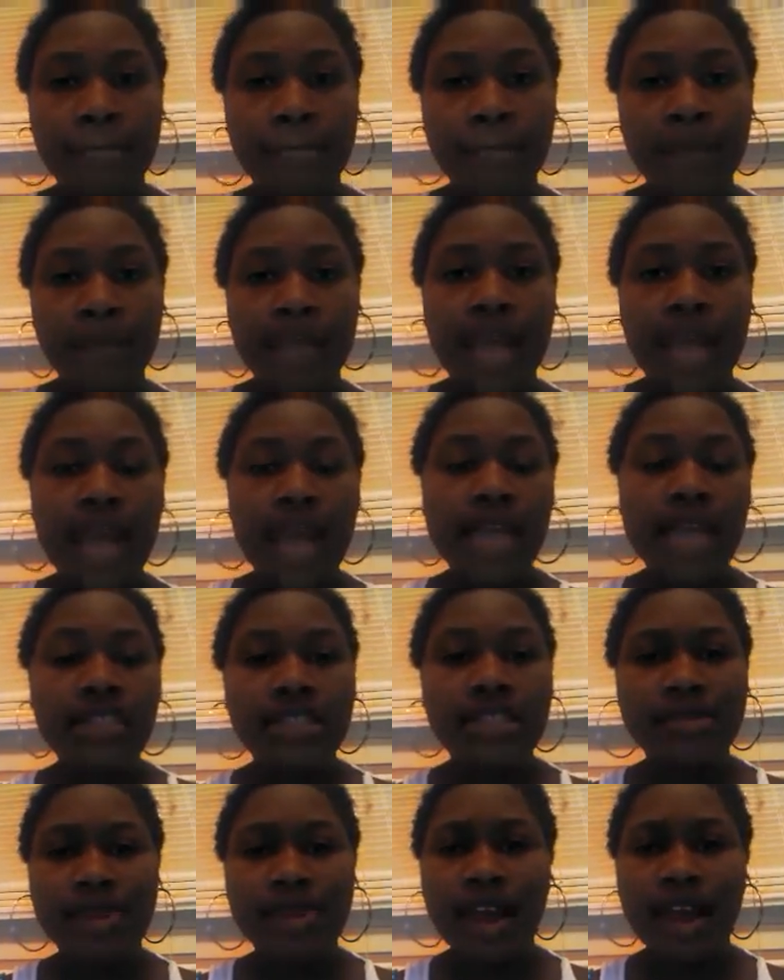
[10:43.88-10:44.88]

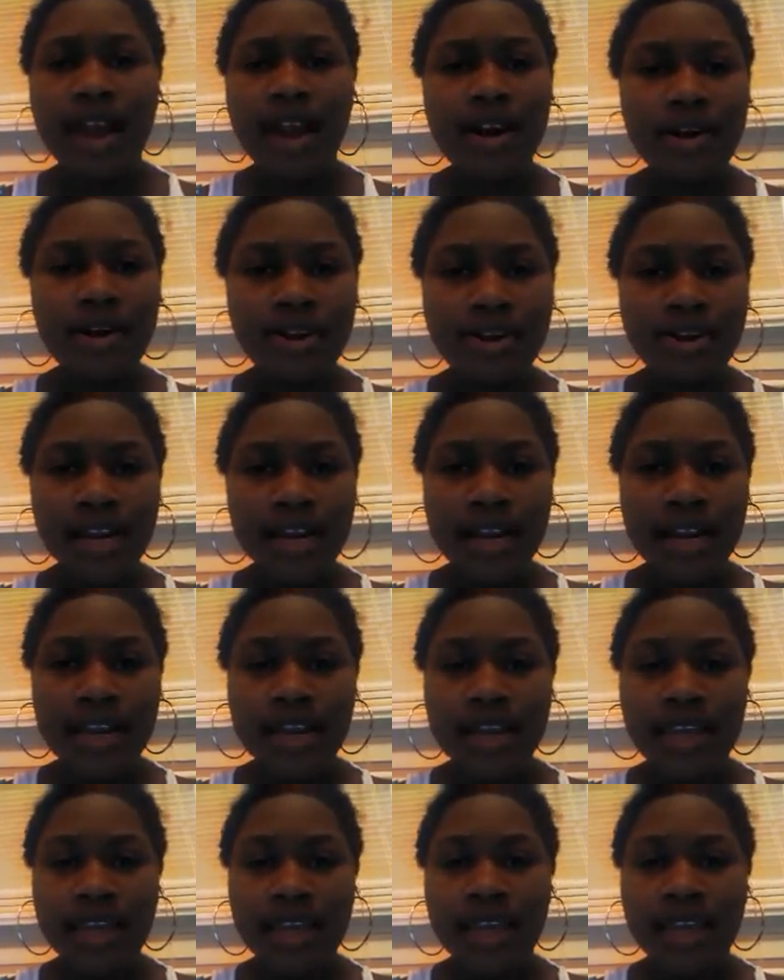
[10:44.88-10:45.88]
has to be heard,
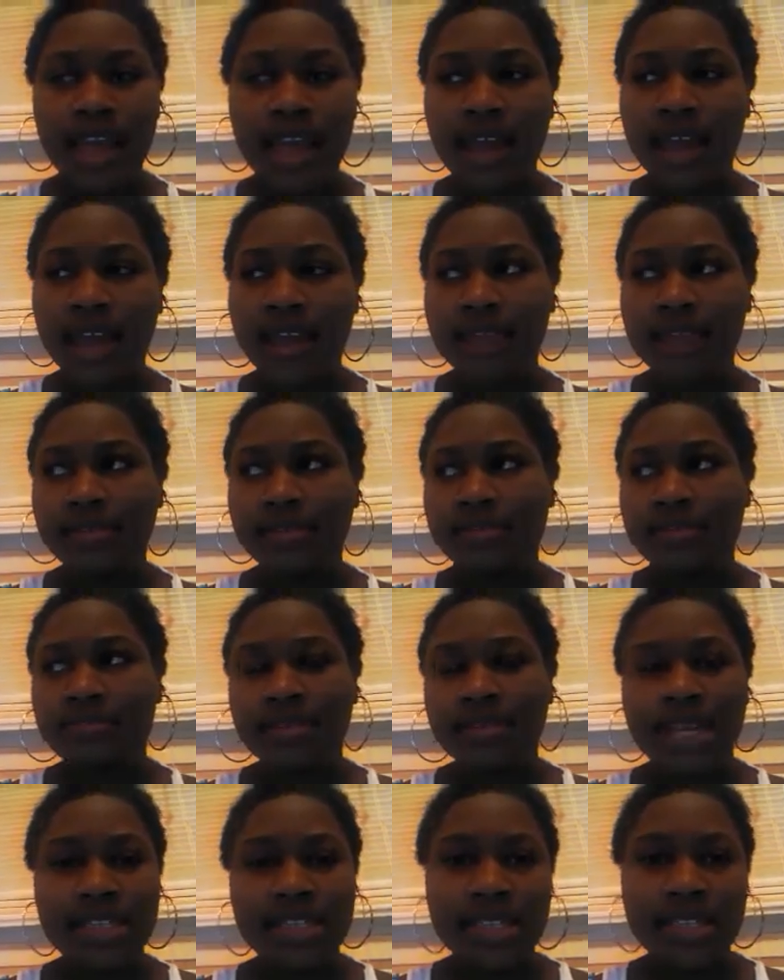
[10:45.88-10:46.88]
and
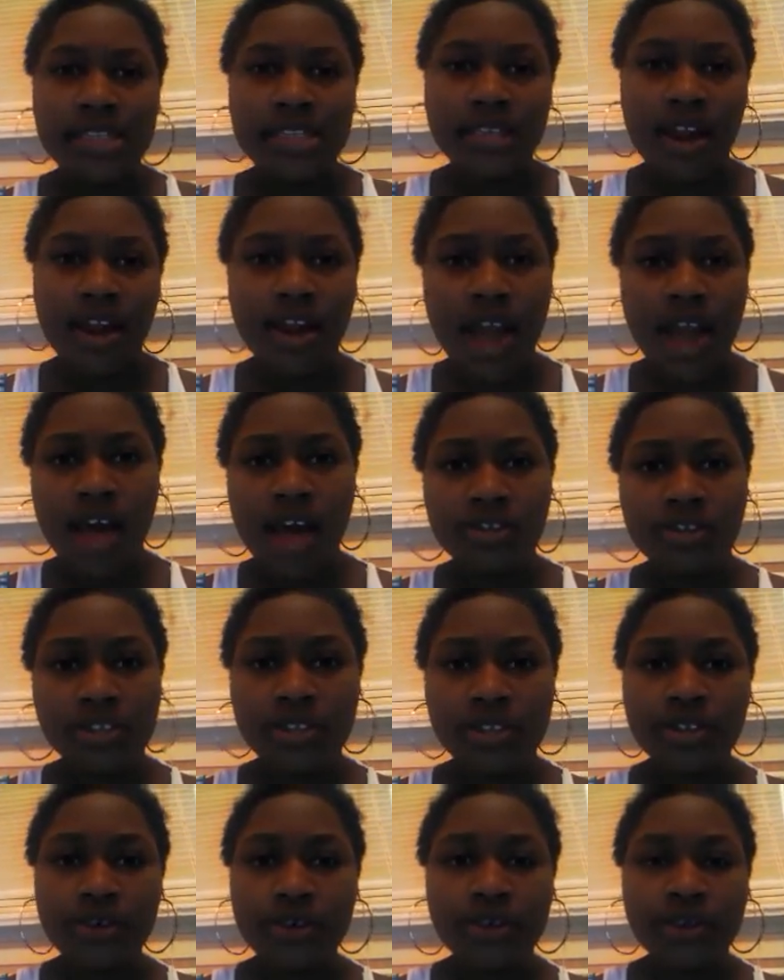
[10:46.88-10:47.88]
because that's her house
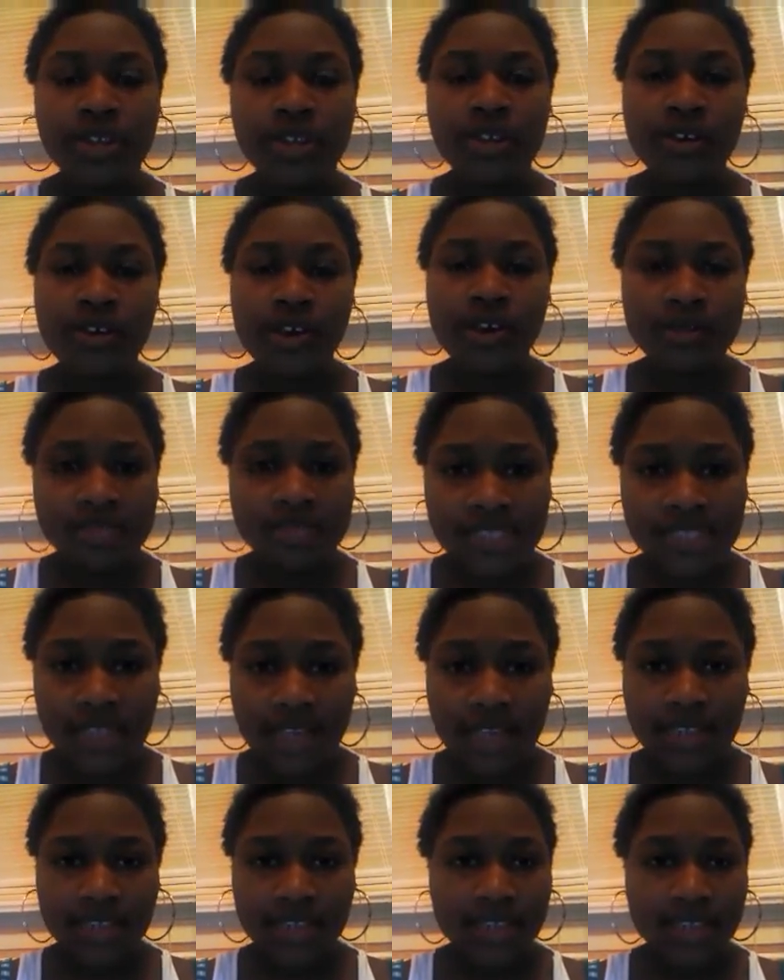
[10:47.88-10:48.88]
too. You know what I'm
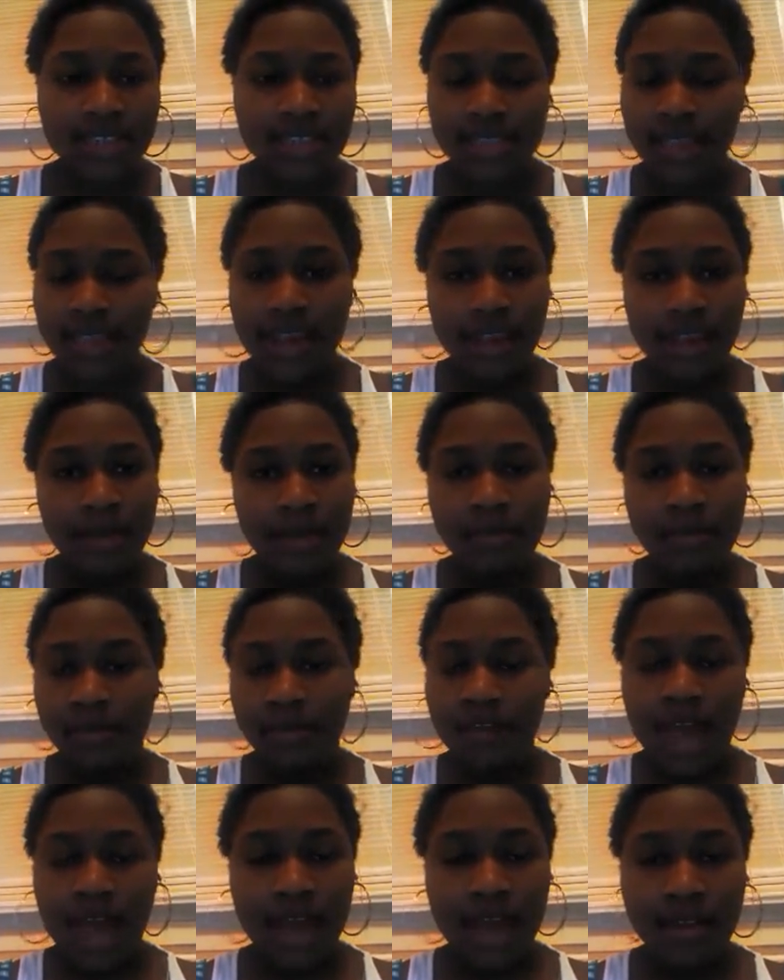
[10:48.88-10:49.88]
saying? She's
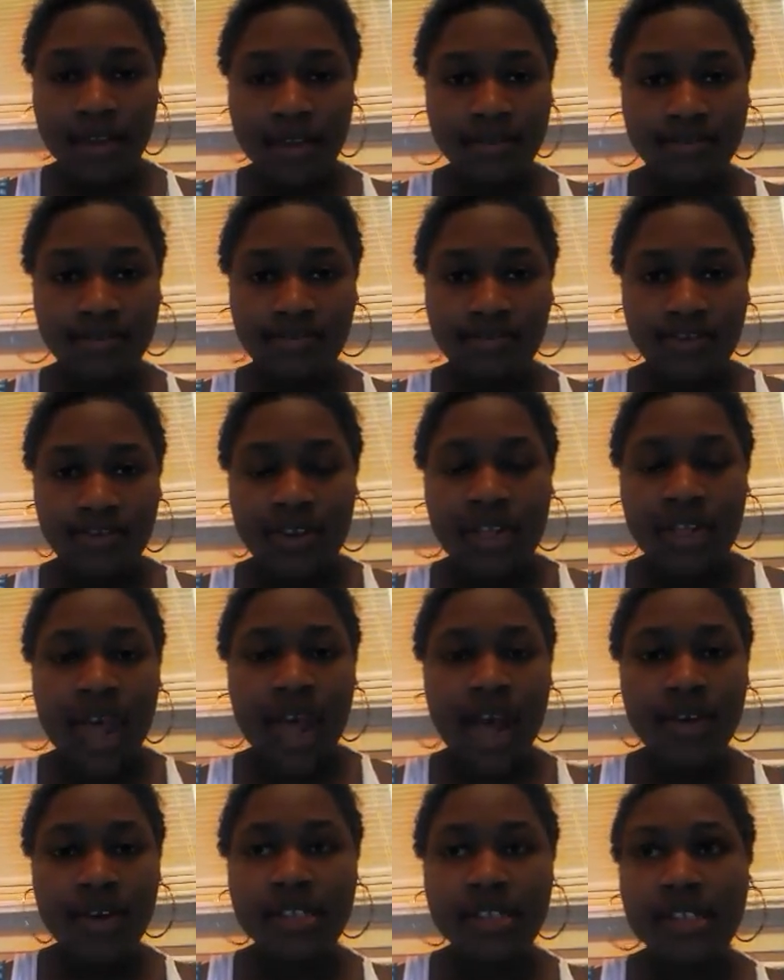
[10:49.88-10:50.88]
providing for the
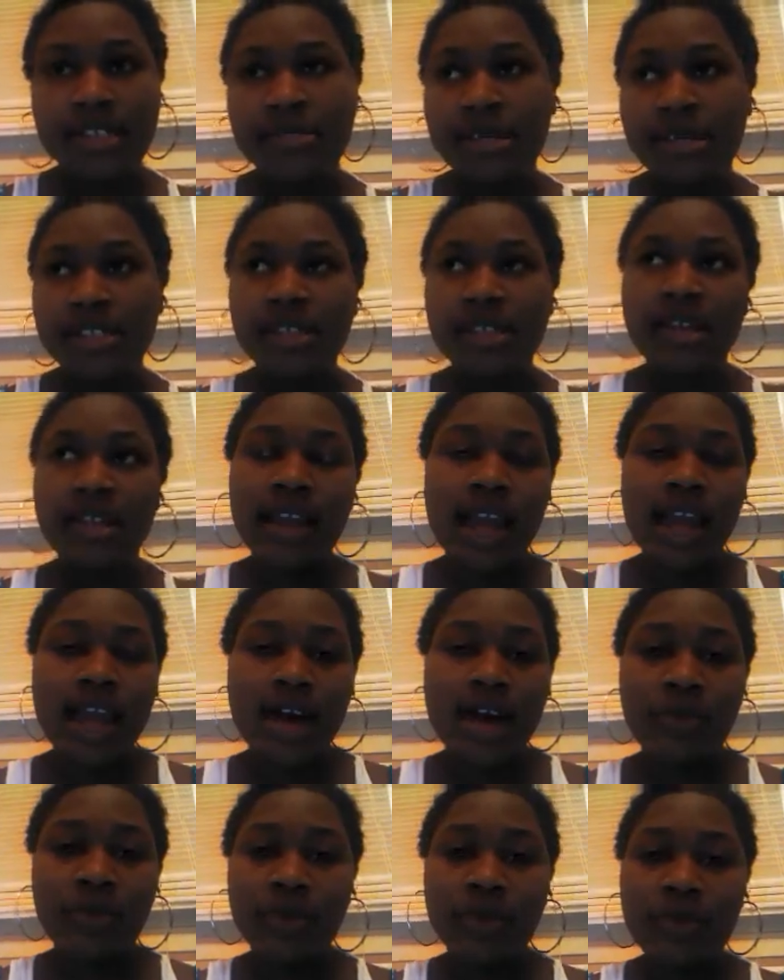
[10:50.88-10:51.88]
house, especially
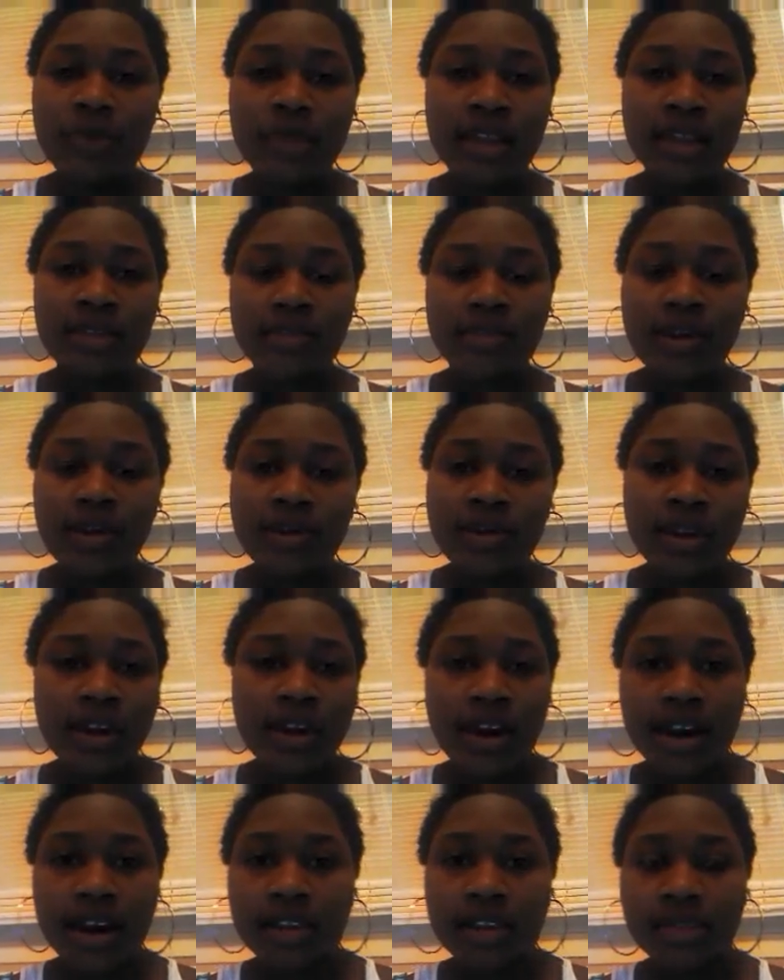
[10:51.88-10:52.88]
now. Women
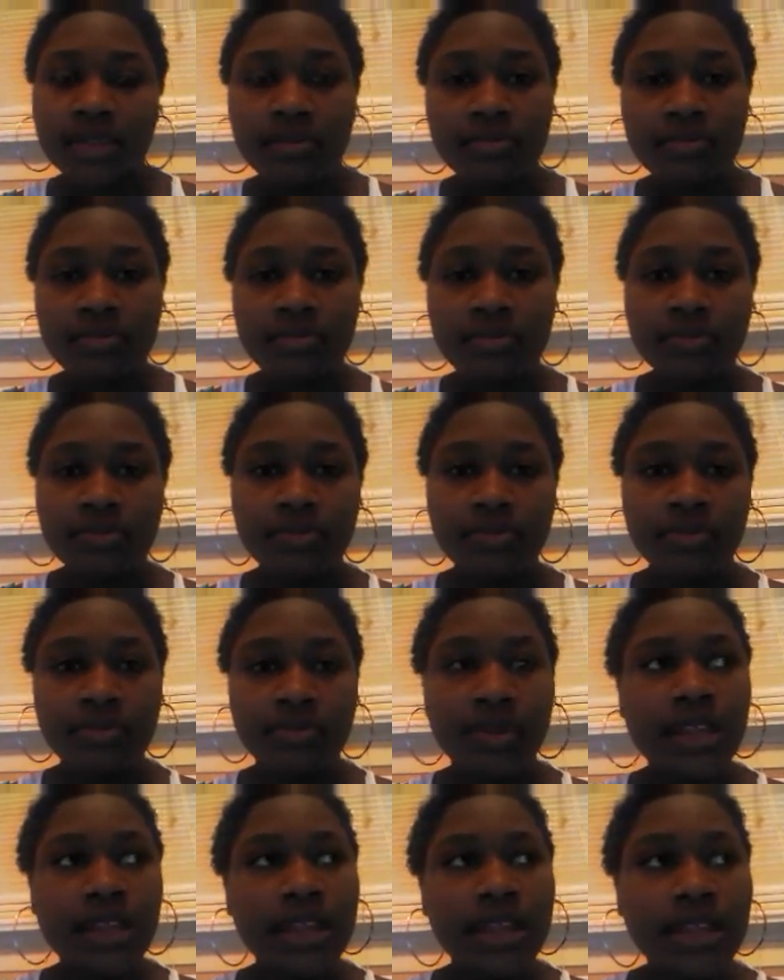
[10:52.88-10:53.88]
are in
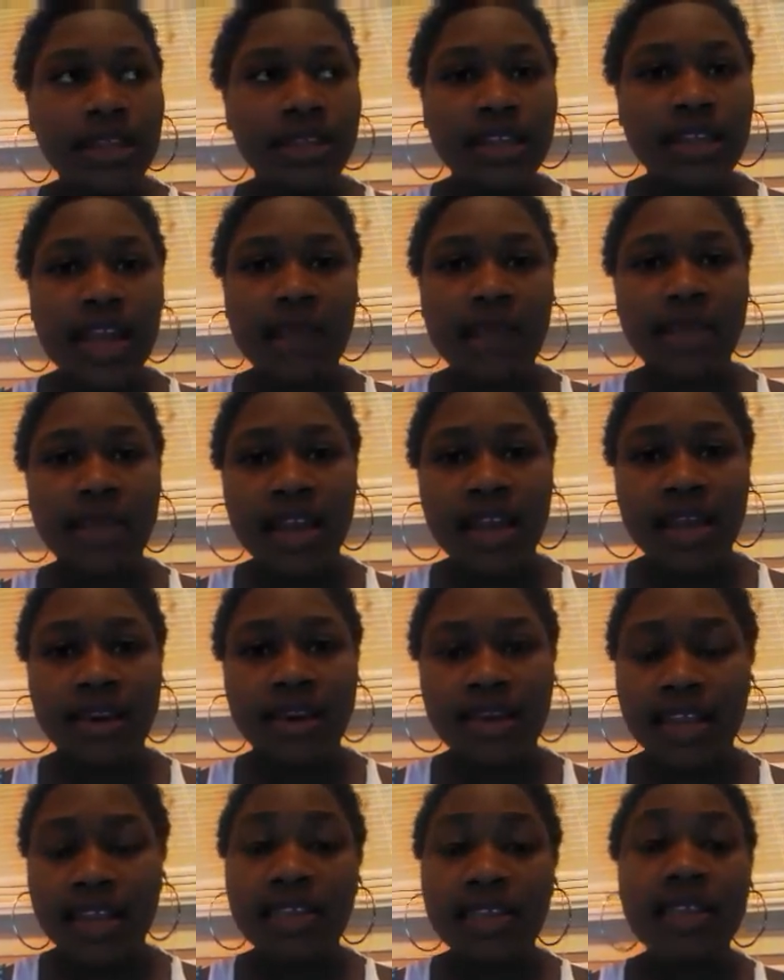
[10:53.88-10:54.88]
the
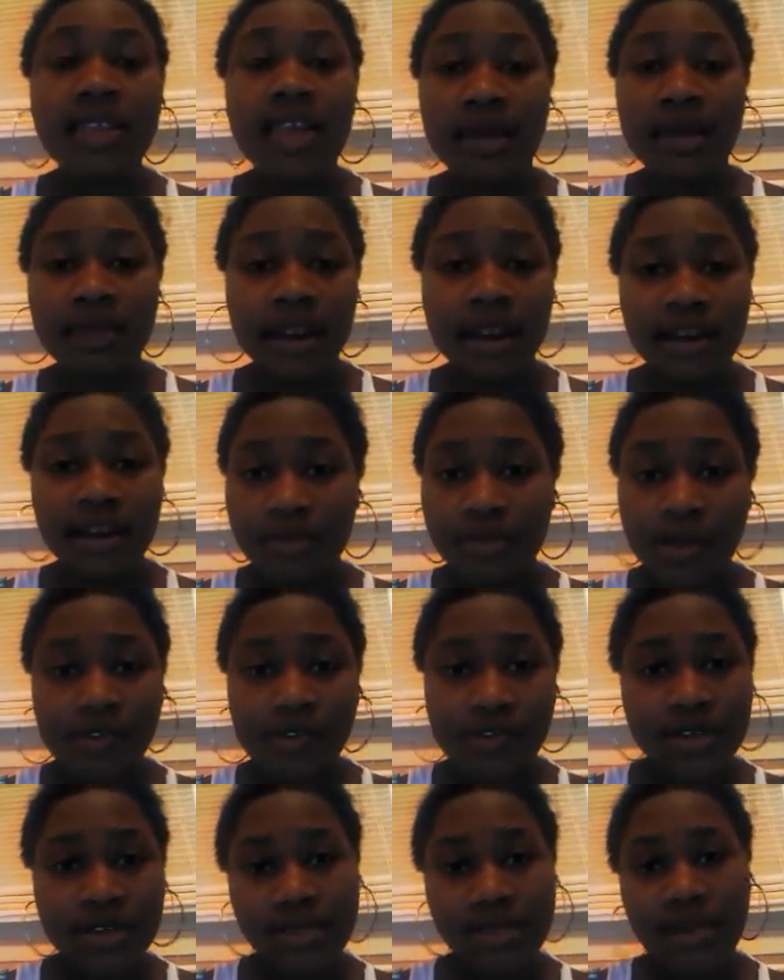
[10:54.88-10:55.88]
dominated
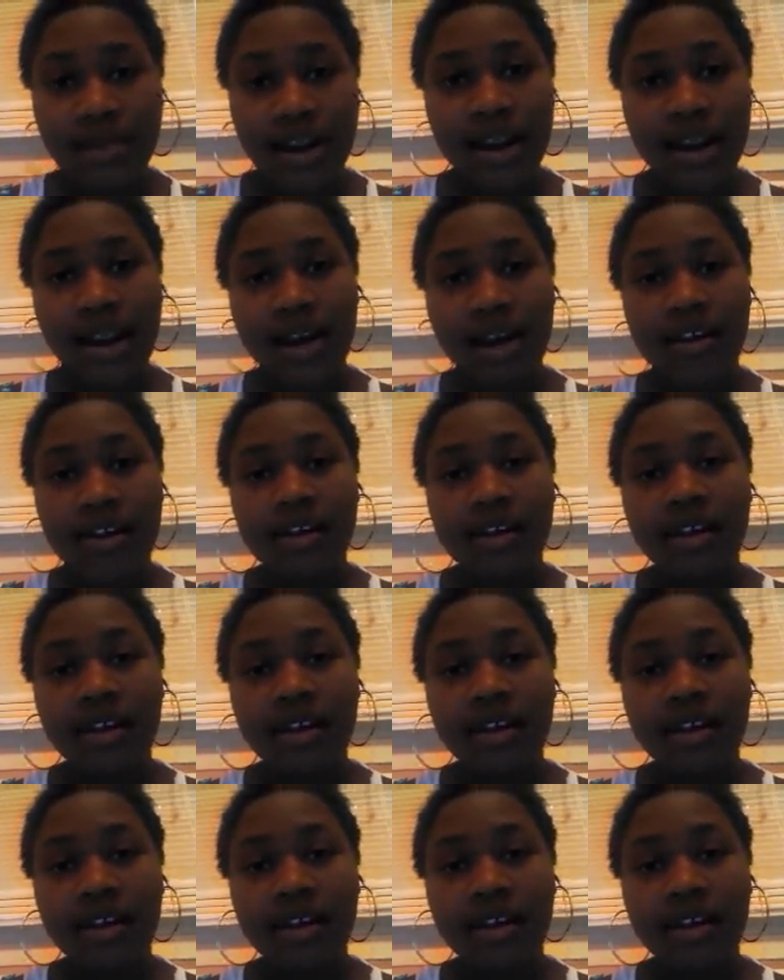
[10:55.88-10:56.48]
workforce right now.